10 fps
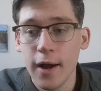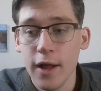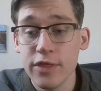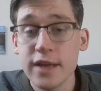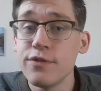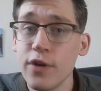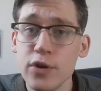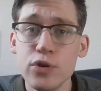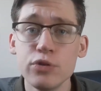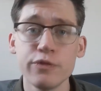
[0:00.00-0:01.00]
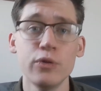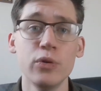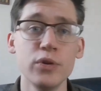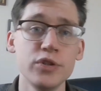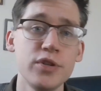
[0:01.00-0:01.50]
That's very
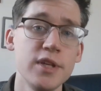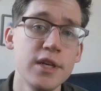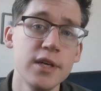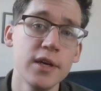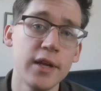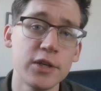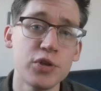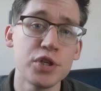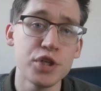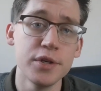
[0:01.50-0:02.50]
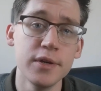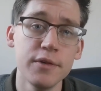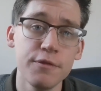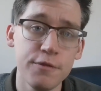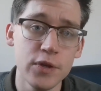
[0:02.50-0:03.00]
useful to the electrician
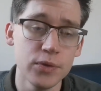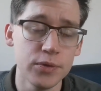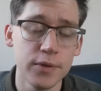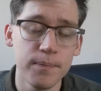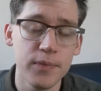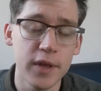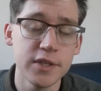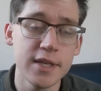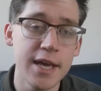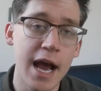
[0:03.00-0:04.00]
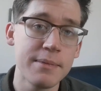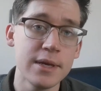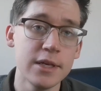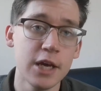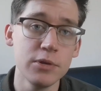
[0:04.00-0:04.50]
field and to the
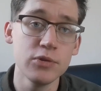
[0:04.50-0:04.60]
IBEW.